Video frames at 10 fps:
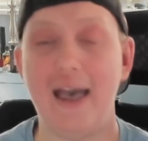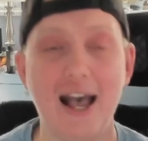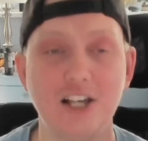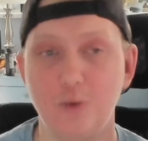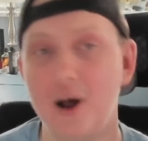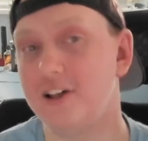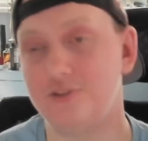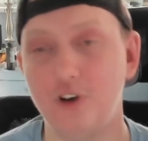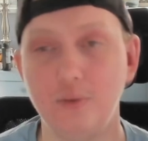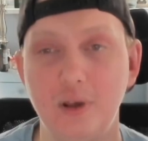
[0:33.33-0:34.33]
as well as
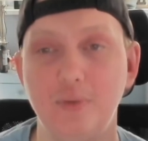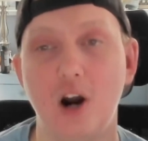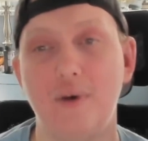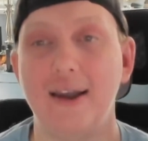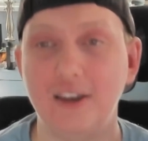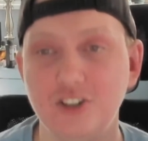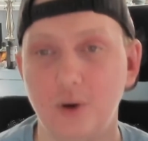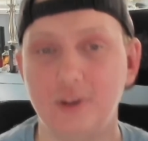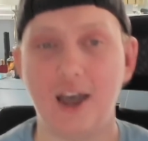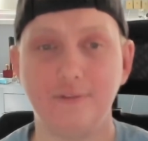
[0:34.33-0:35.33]
full PPR rankings. So
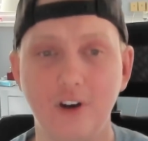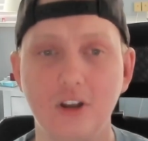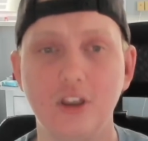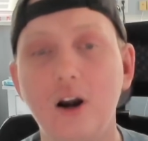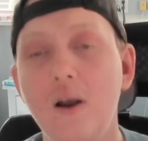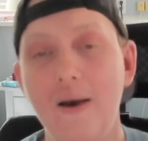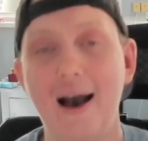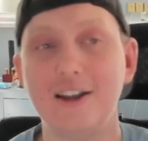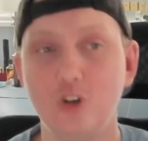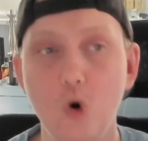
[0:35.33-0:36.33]
without further
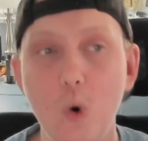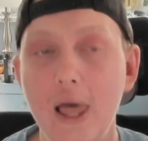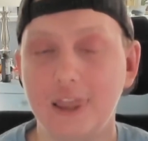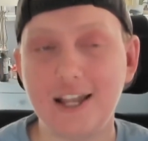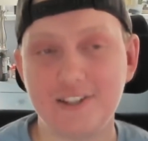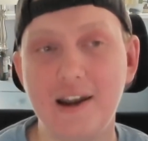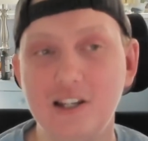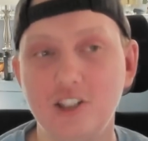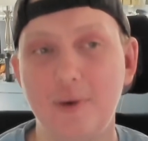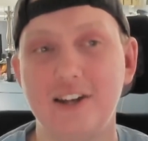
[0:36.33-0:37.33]
ado, let's get
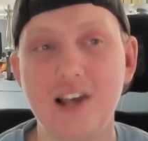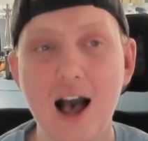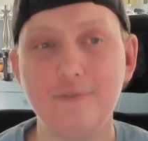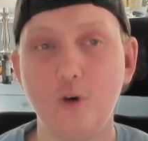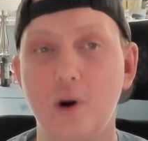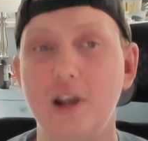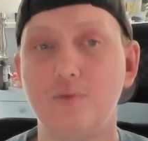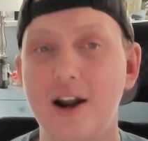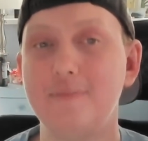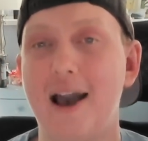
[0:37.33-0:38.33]
into my top 40
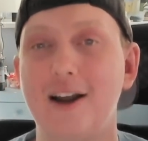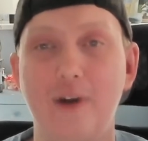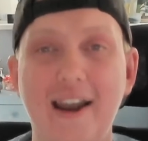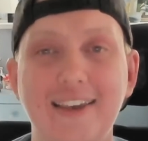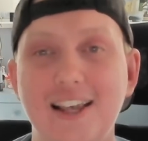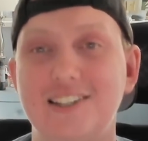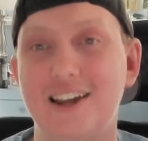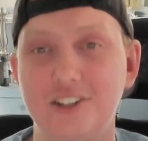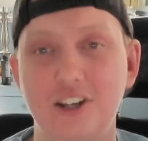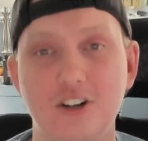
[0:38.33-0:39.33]
running back rankings
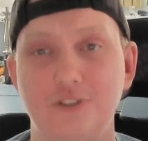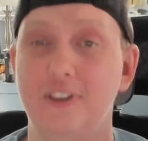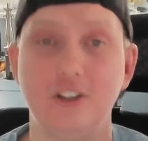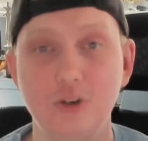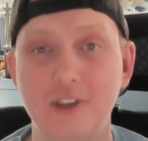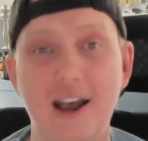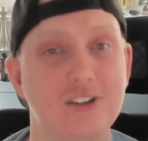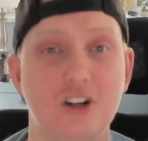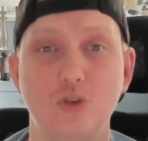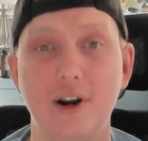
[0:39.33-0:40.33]
and tiers for the
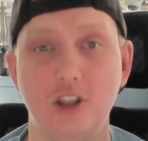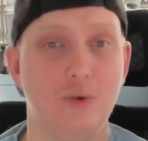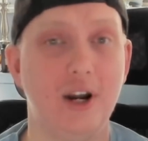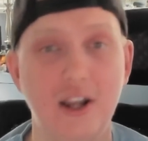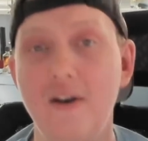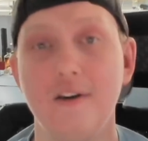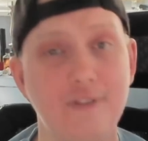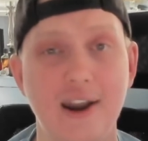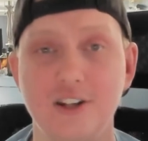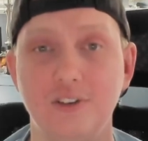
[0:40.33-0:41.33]
2023
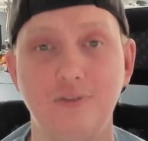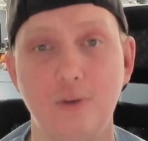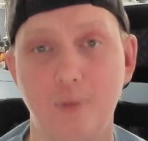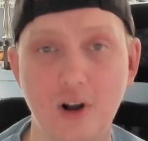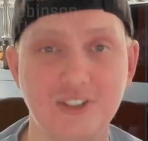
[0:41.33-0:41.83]
fantasy football